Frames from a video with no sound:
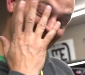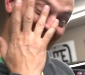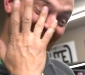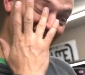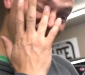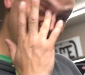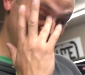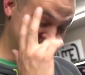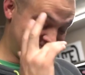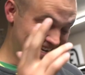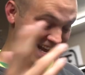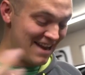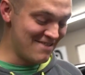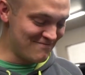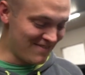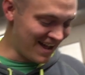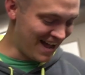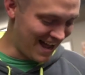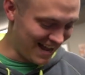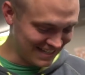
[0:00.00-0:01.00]
Yeah,
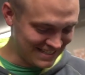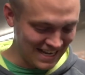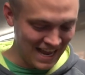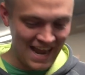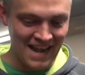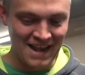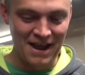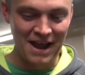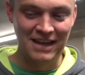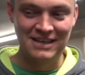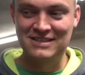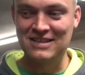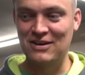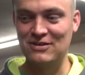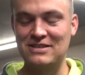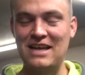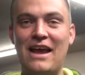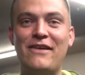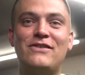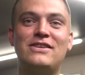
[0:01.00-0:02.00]
10 bucks. And so
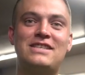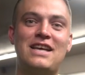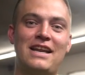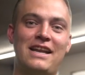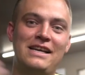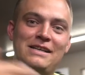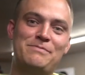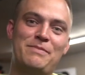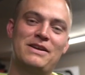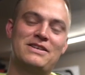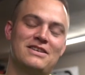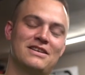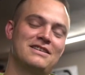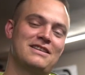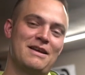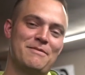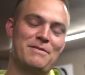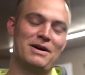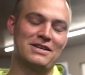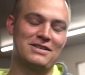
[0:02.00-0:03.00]
David said he's pitching in
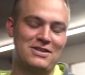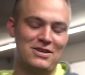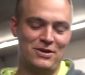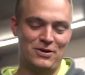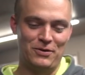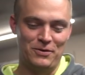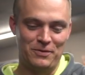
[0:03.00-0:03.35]
10 bucks too.